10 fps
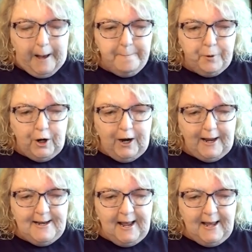
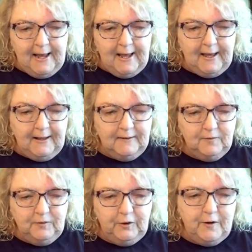Brenda,
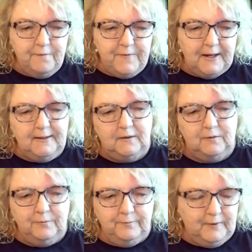you're a
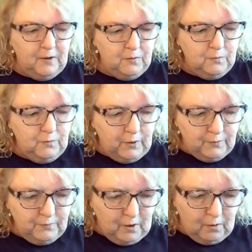oh,
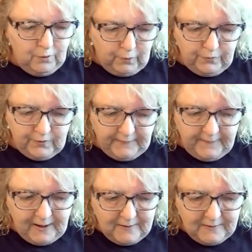no, don't sing
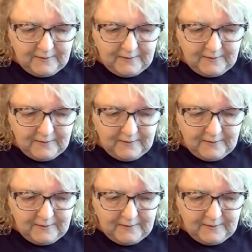that.